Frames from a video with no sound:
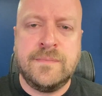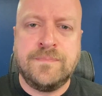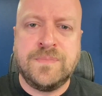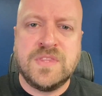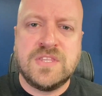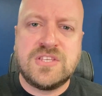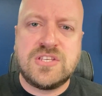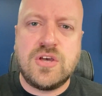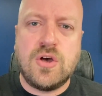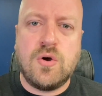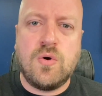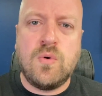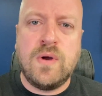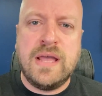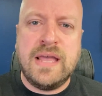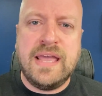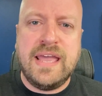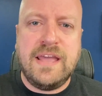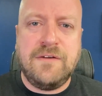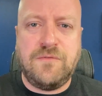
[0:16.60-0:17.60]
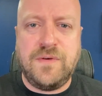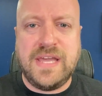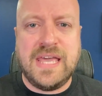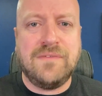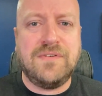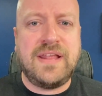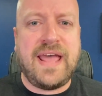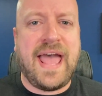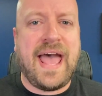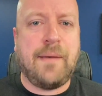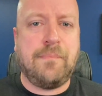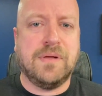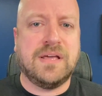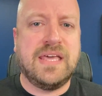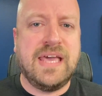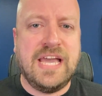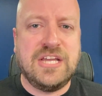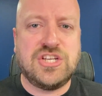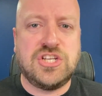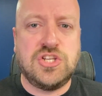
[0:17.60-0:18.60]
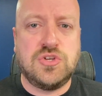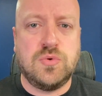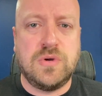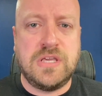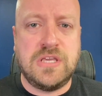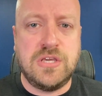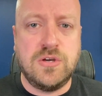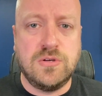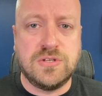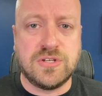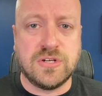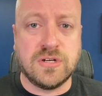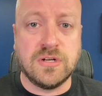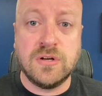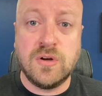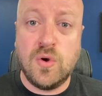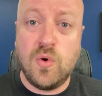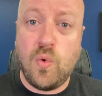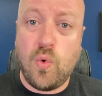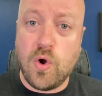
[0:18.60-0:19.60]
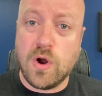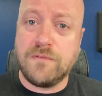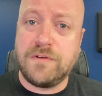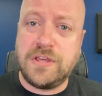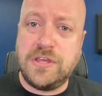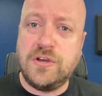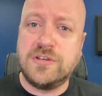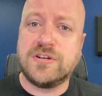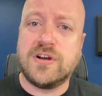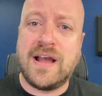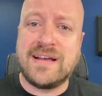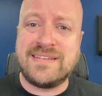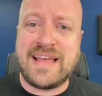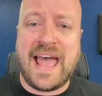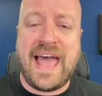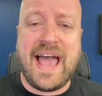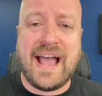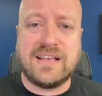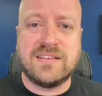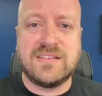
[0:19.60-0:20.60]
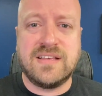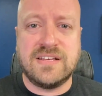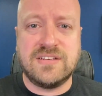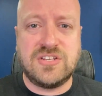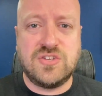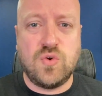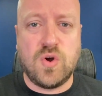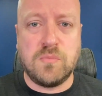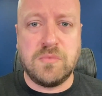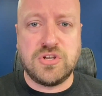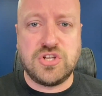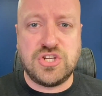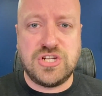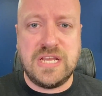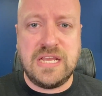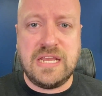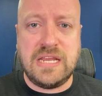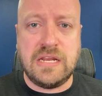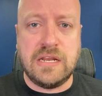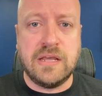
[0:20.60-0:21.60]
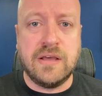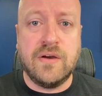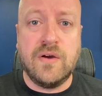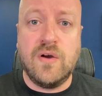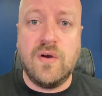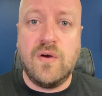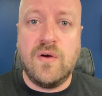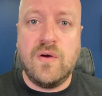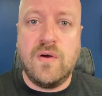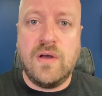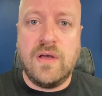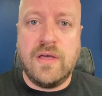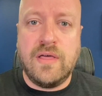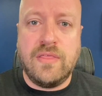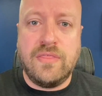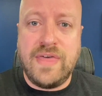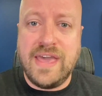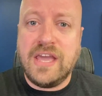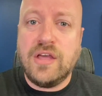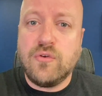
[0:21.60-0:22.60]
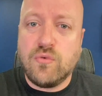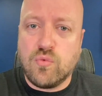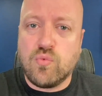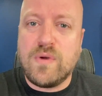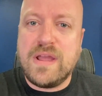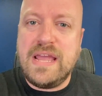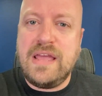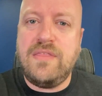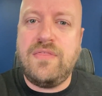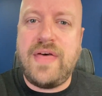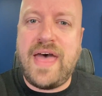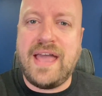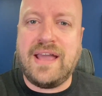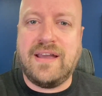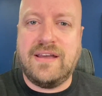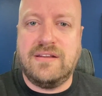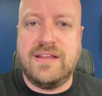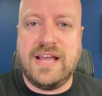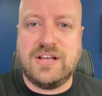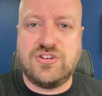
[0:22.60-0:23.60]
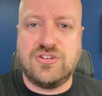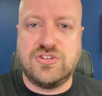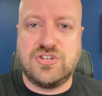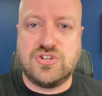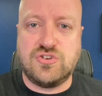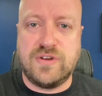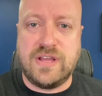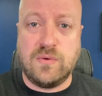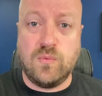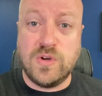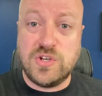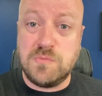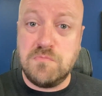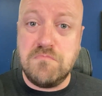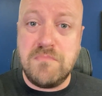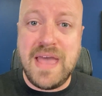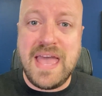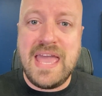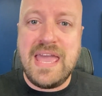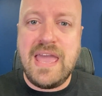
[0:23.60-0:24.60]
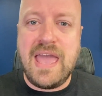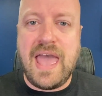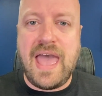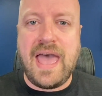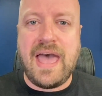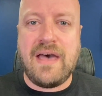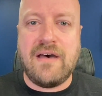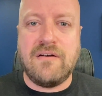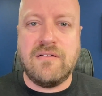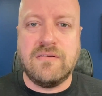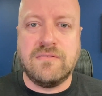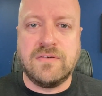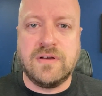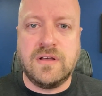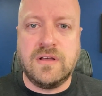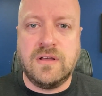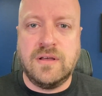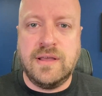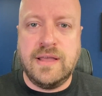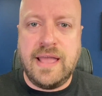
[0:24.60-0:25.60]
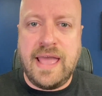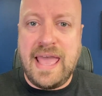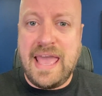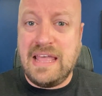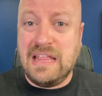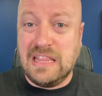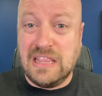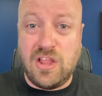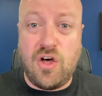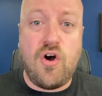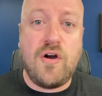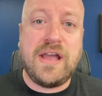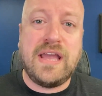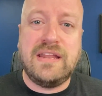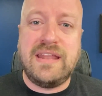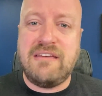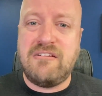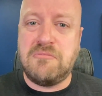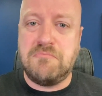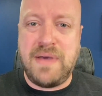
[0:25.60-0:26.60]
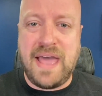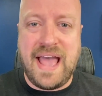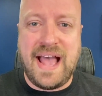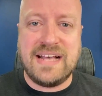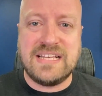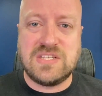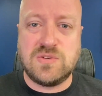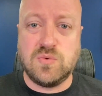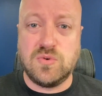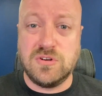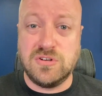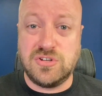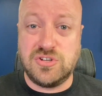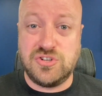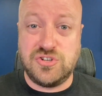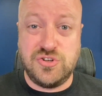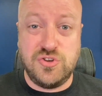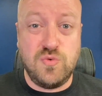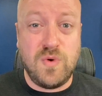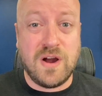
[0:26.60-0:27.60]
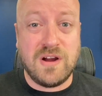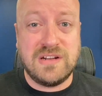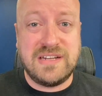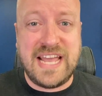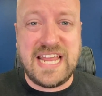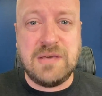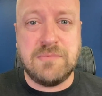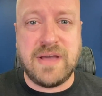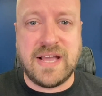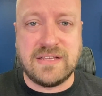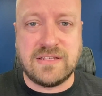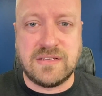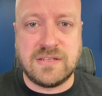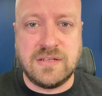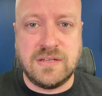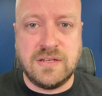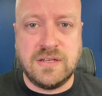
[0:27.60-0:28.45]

So if we give an application to a user, or if a user has access to our machine, they can read that connection string, which may have a login name and password to our database.